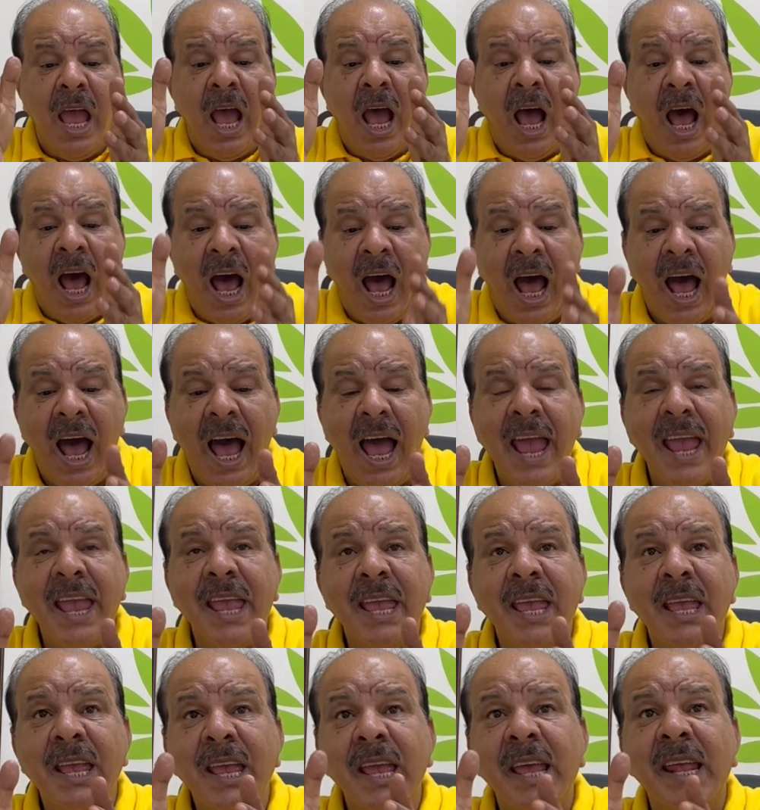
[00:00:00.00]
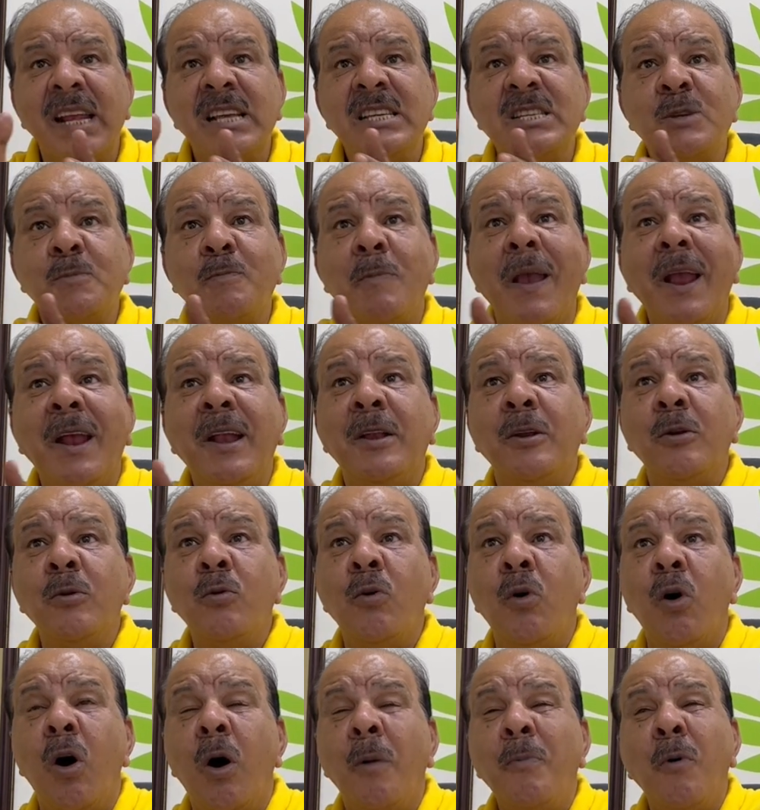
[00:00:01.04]
high, irrespective
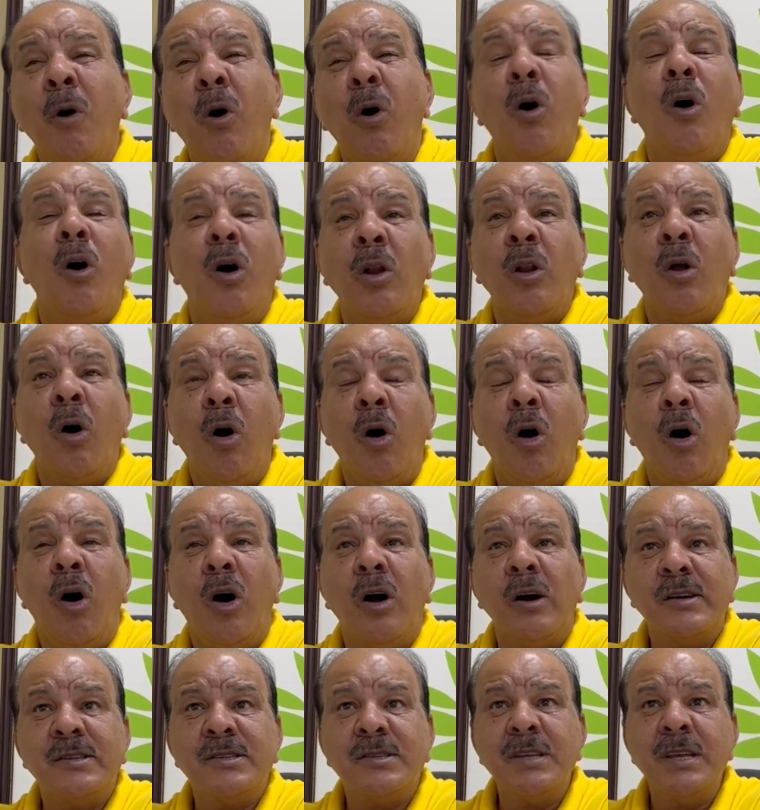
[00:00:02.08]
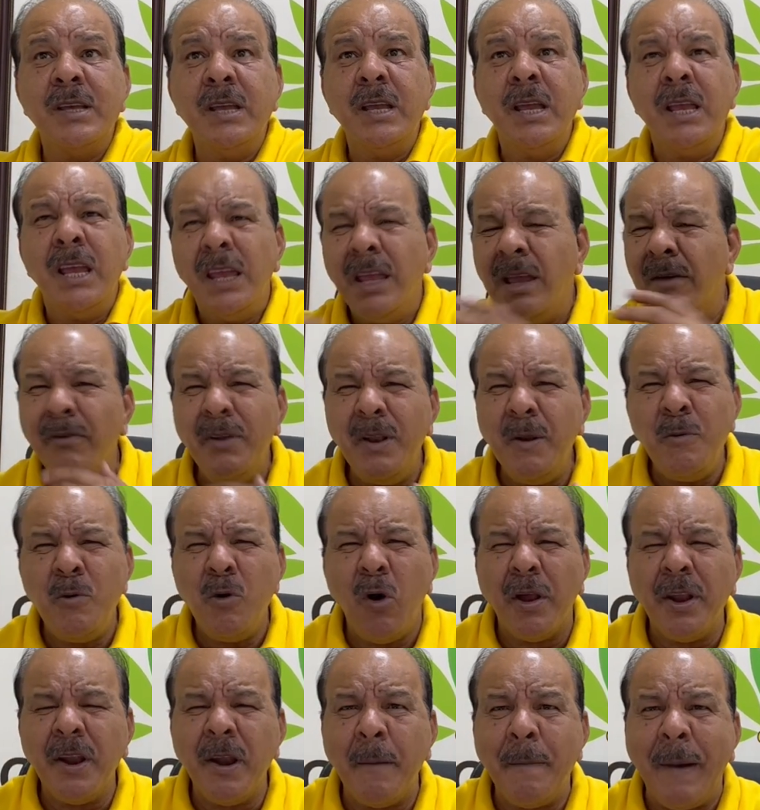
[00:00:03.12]
of all odds. Even if you
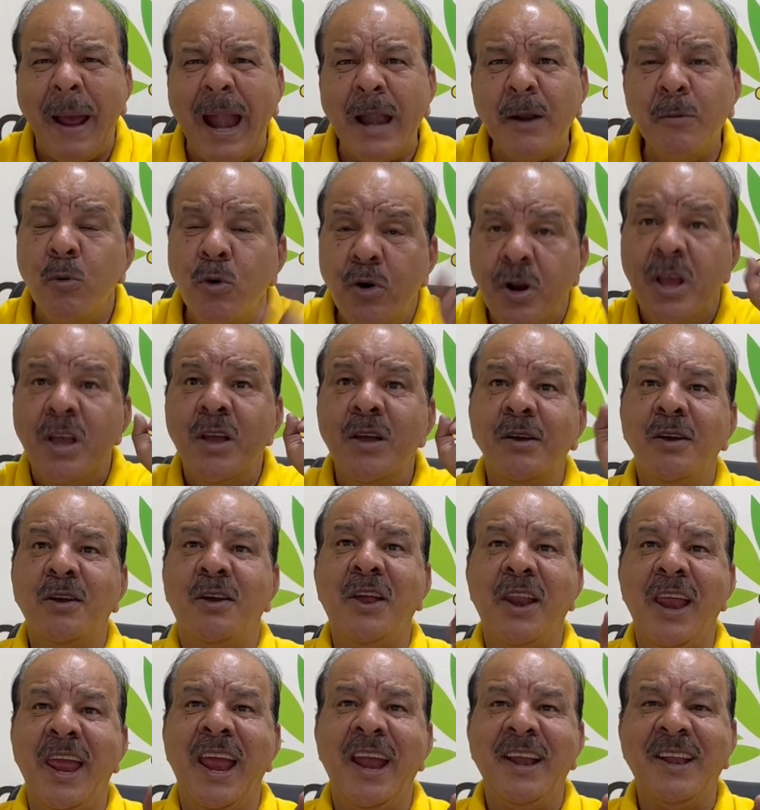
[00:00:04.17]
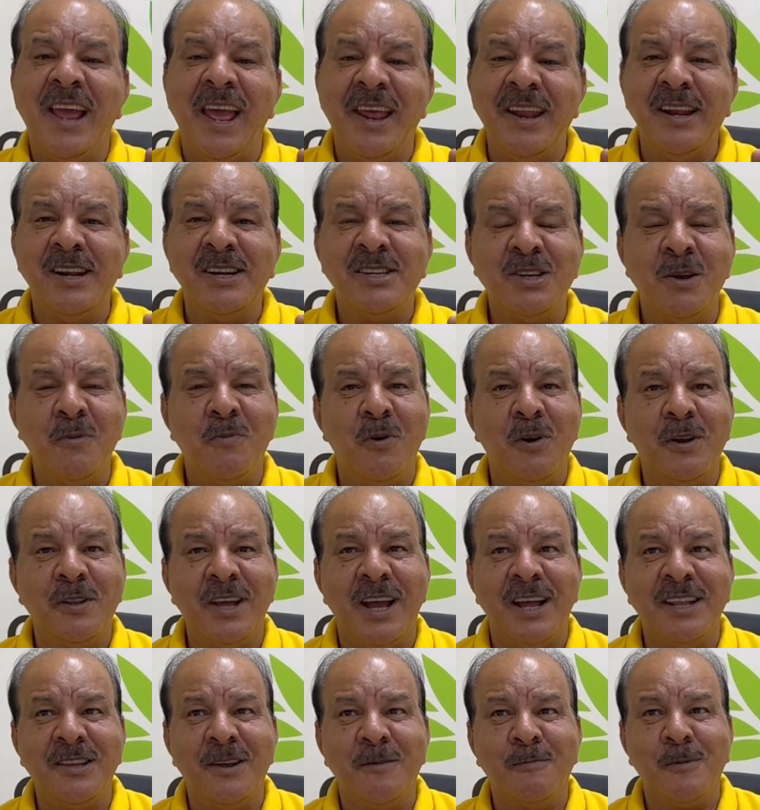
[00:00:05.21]
are in a bad mood, create energy for the
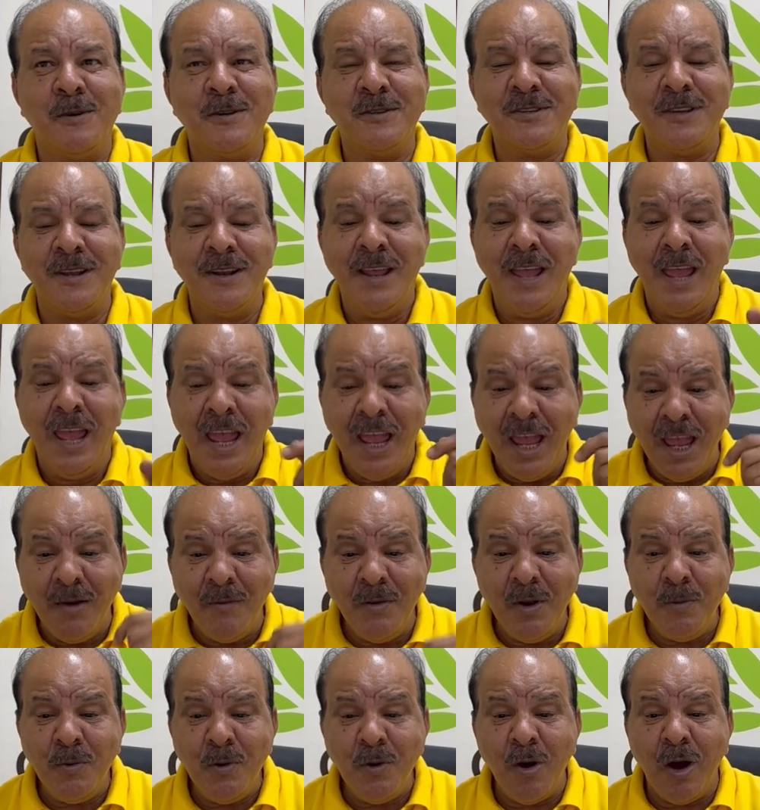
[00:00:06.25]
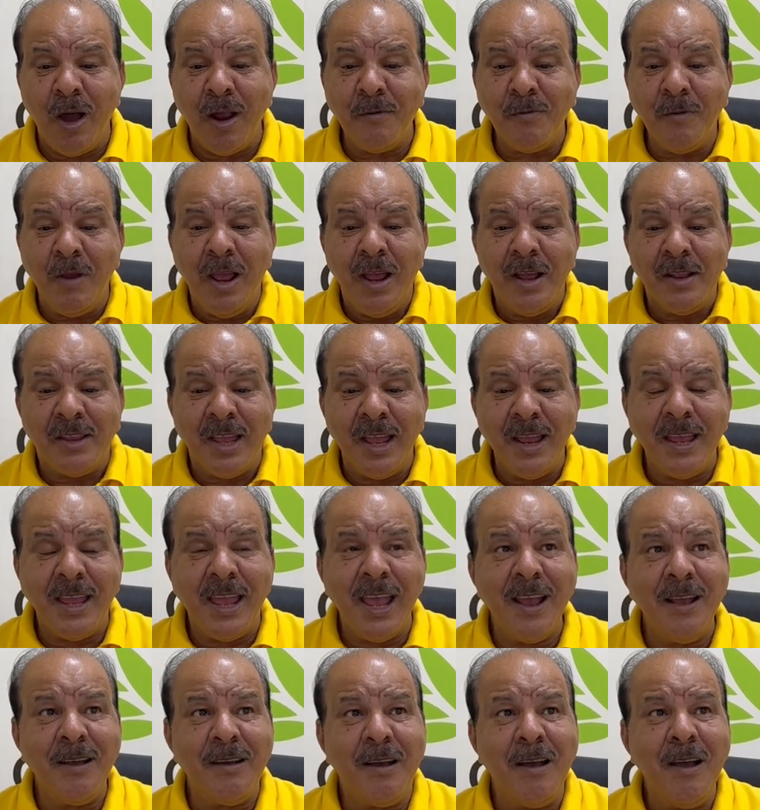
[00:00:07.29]
other person. Even if you are
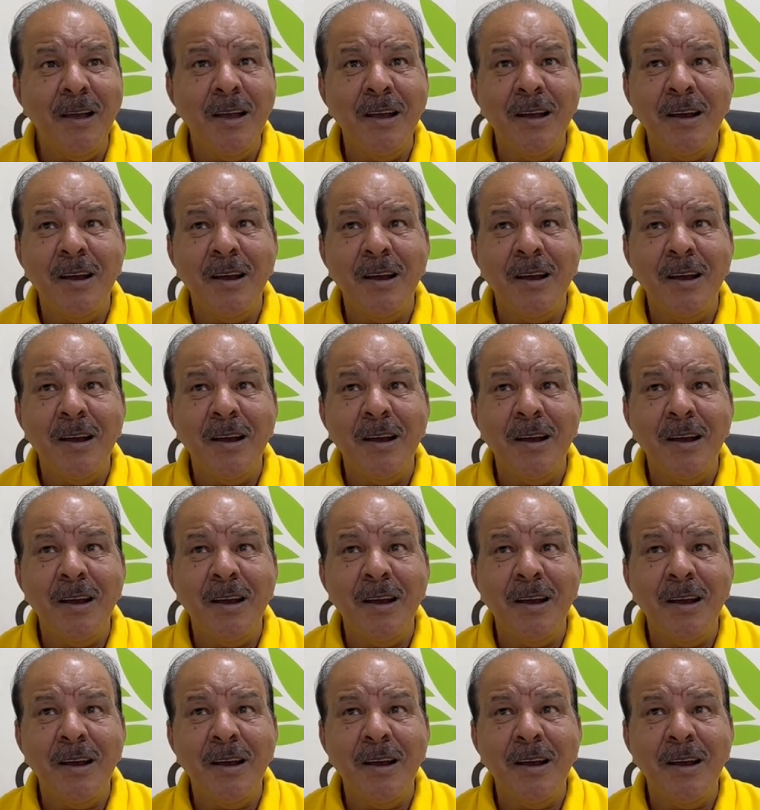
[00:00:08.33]
thinking